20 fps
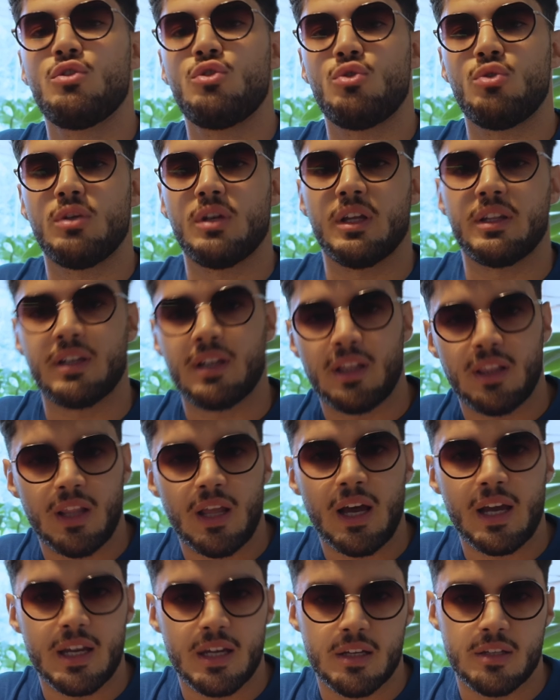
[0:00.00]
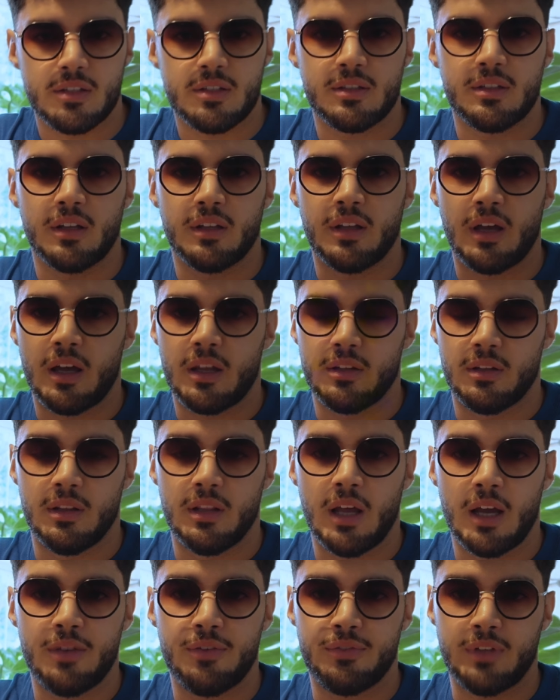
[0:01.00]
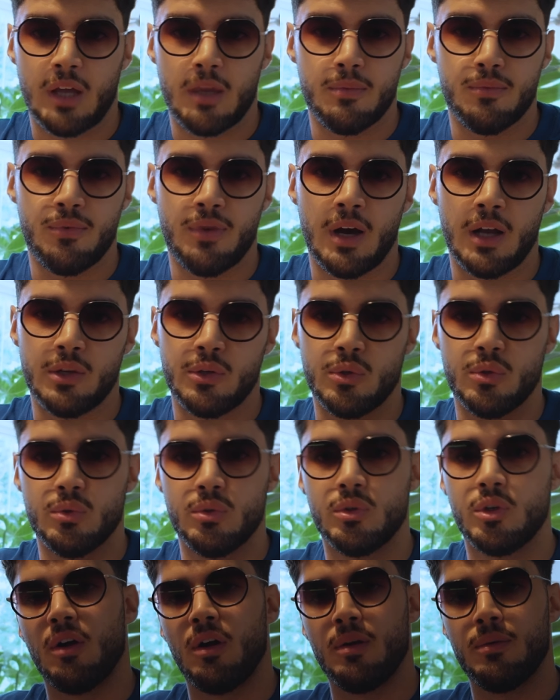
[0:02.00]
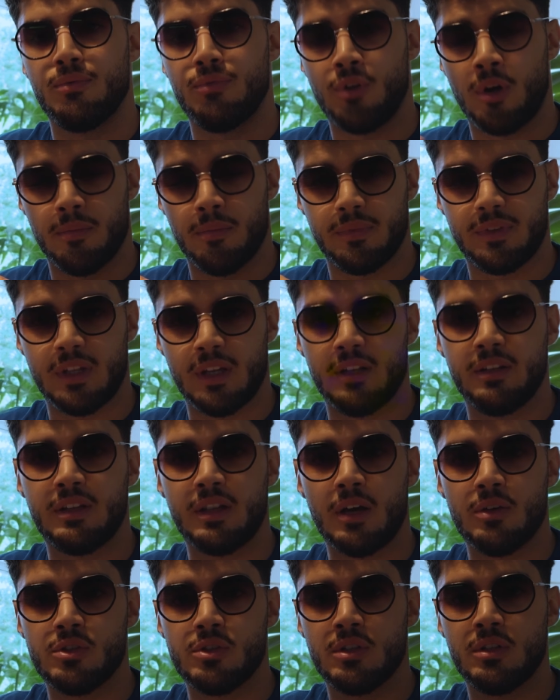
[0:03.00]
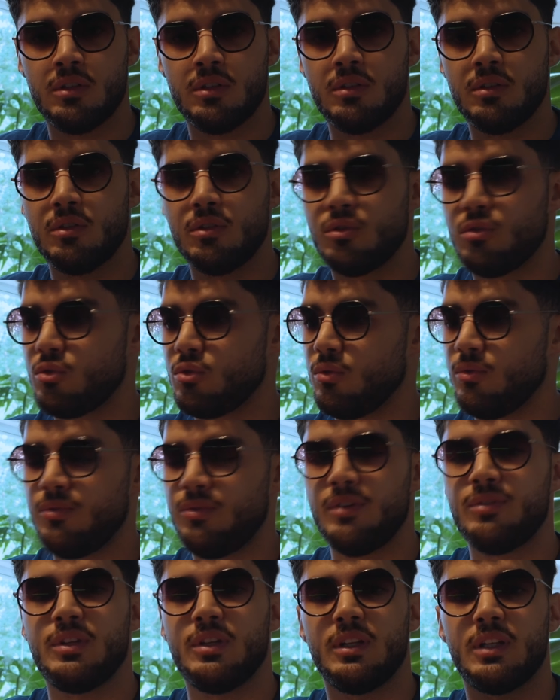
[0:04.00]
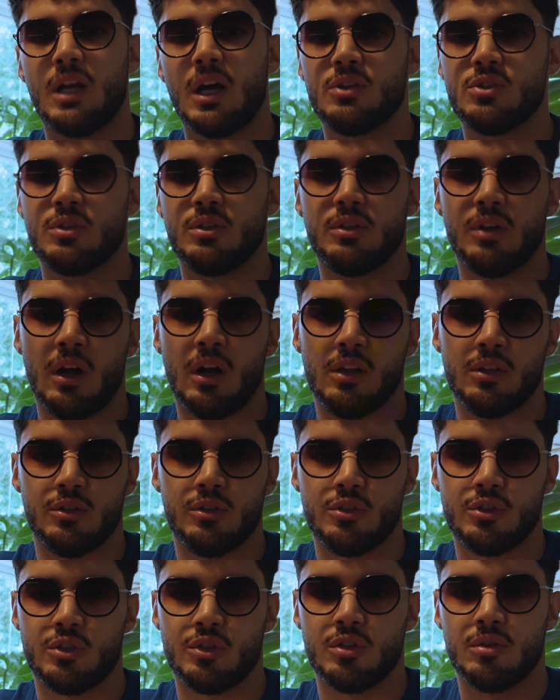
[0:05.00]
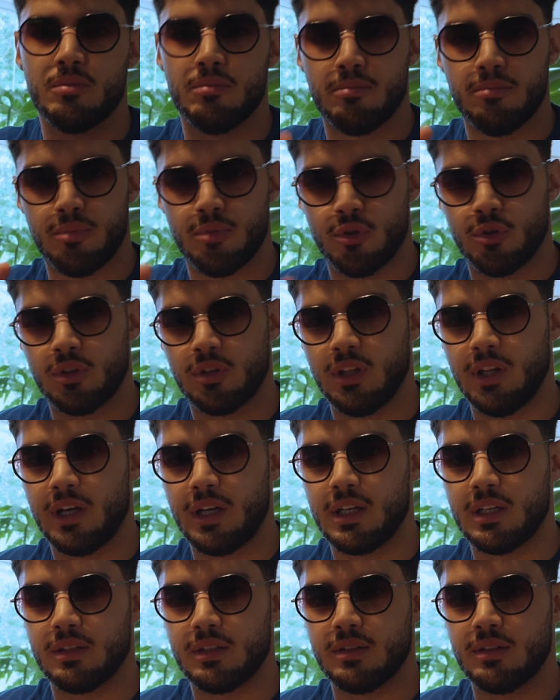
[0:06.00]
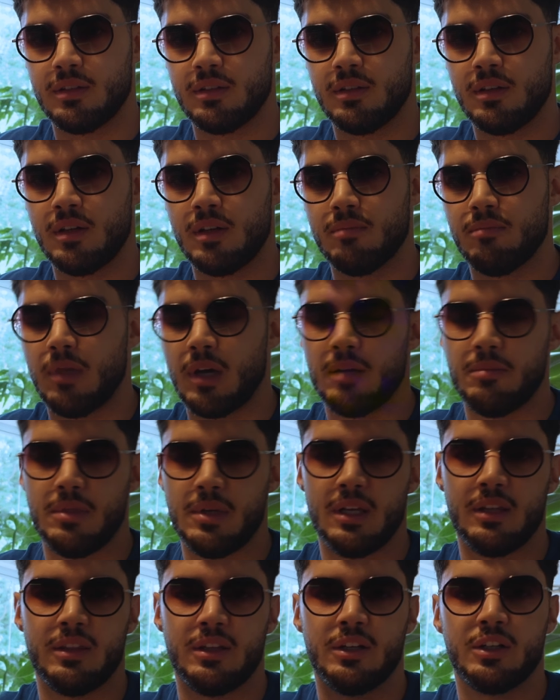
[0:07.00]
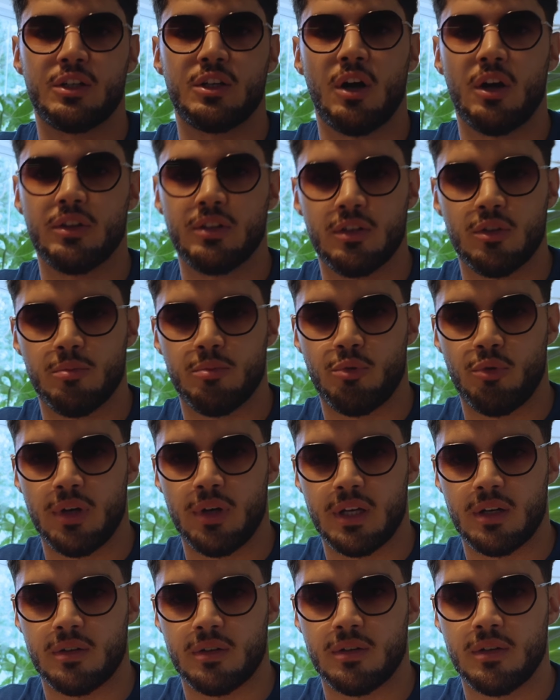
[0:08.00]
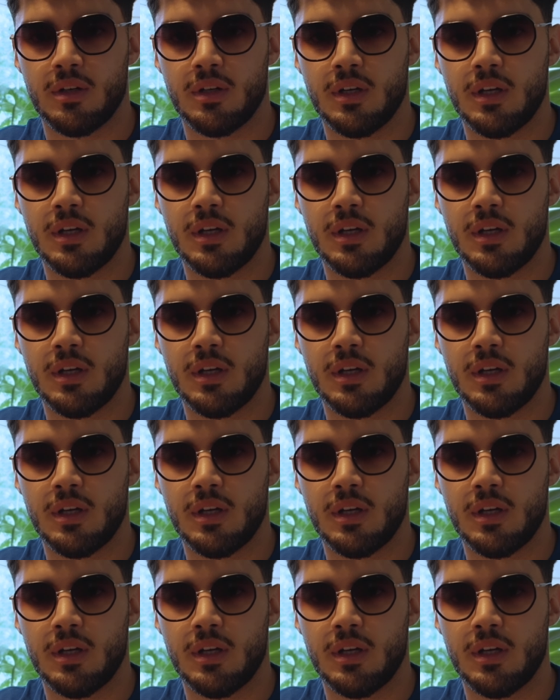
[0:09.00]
to get clients that had a lifetime value going from $10,000 to $50,000 per client by being their content operator.